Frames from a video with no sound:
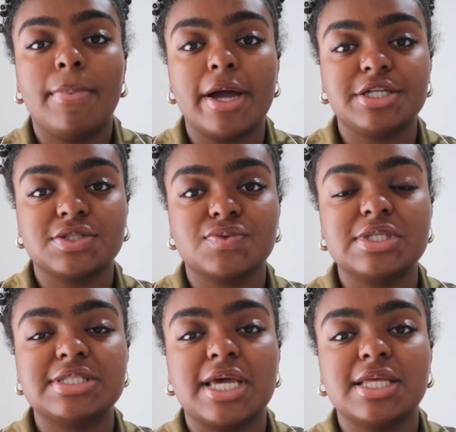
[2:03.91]
But I just
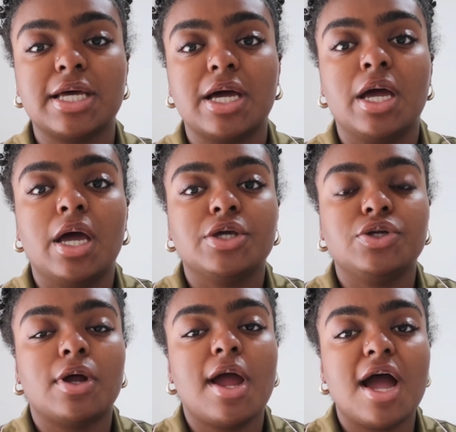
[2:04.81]
want to say that
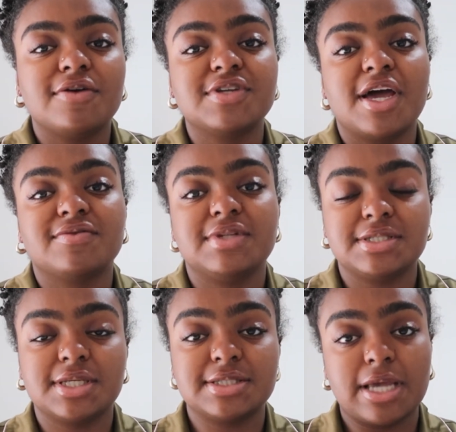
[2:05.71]
you don't have to have
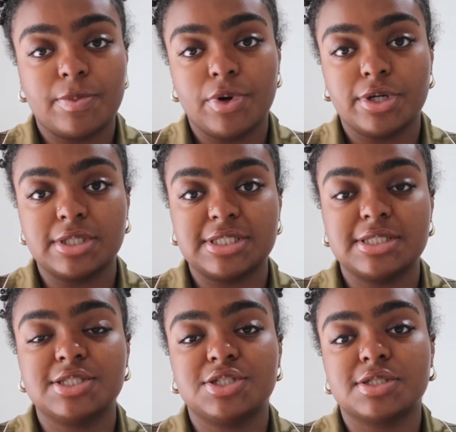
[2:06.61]
these exact products.
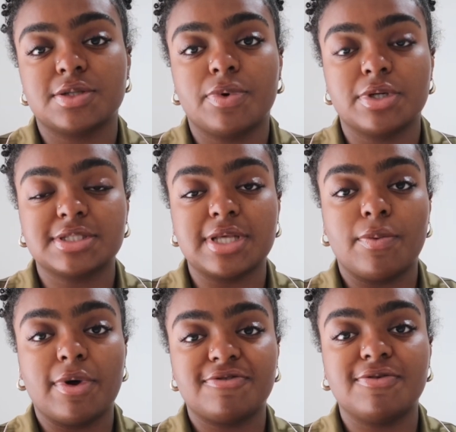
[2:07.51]
This is just the products
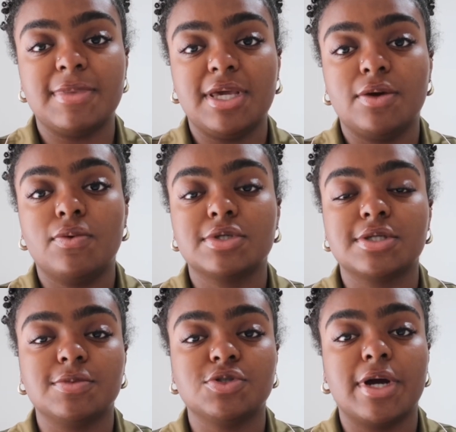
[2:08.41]
that work for me.
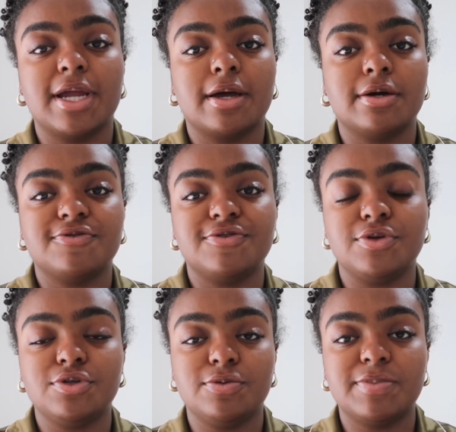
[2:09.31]
Also, I'm trying out a
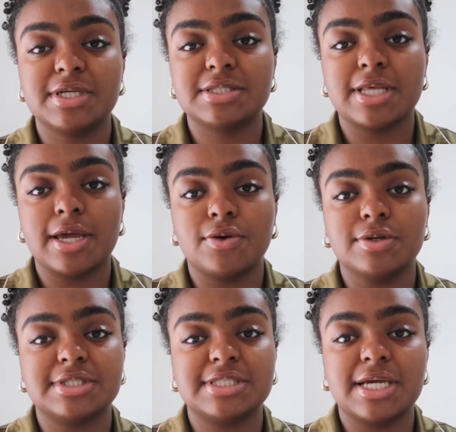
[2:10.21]
few new bits that I
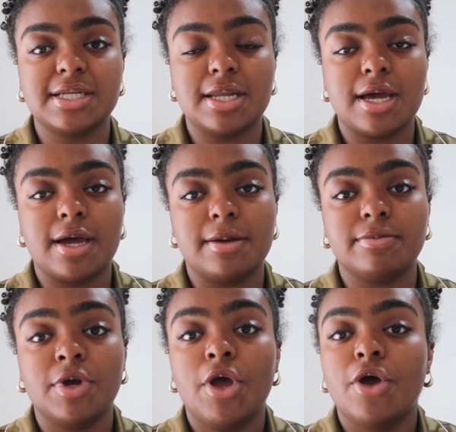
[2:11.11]
got sent
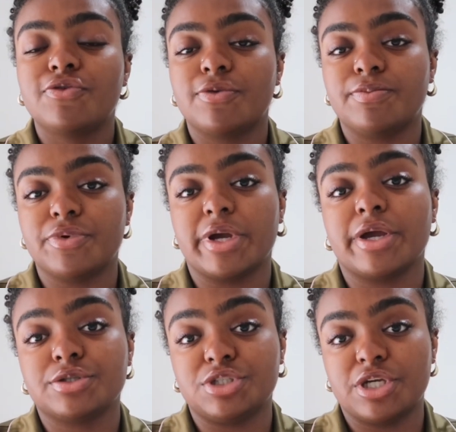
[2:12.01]
from
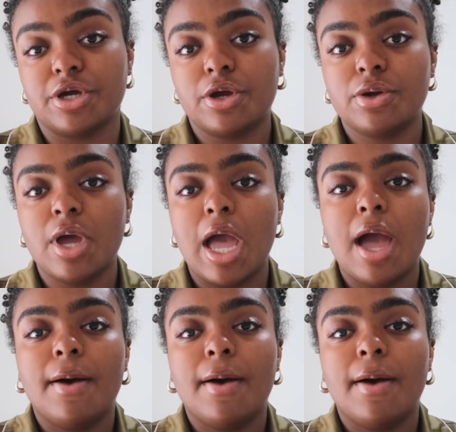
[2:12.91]
Briogeo.